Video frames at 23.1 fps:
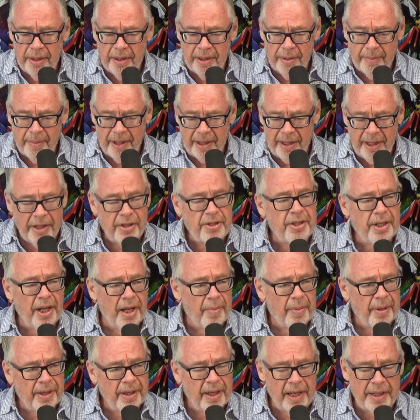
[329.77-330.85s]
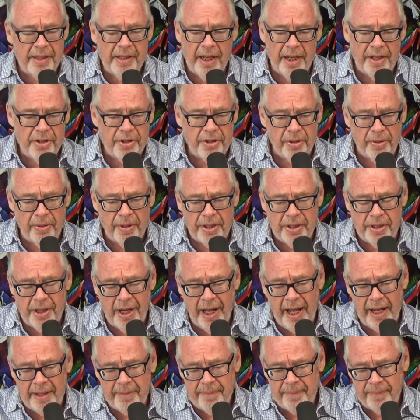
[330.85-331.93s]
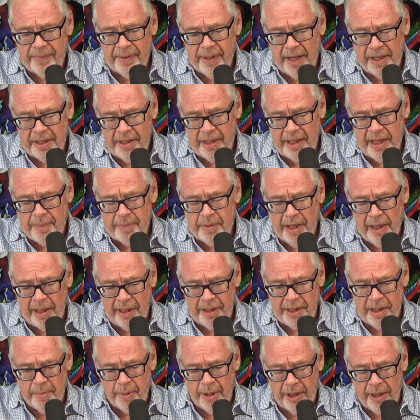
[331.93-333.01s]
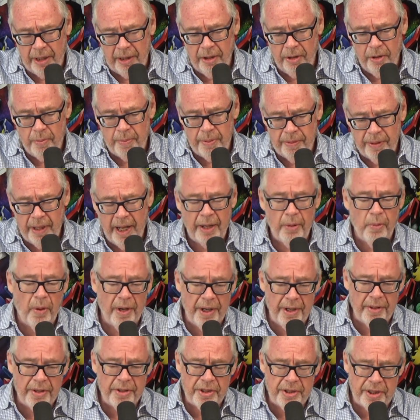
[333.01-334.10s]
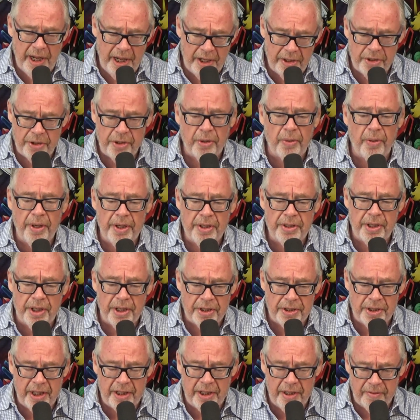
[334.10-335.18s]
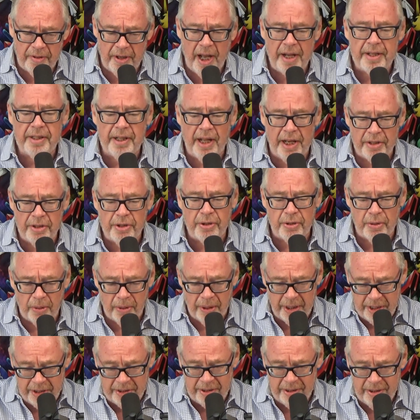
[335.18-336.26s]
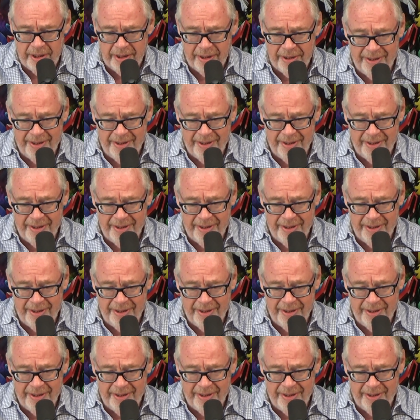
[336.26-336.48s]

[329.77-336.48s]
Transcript: My kids tell me, you got 10 stories, Dad, and you keep telling them on a loop. And one of the 10 stories is that you've got 10 stories.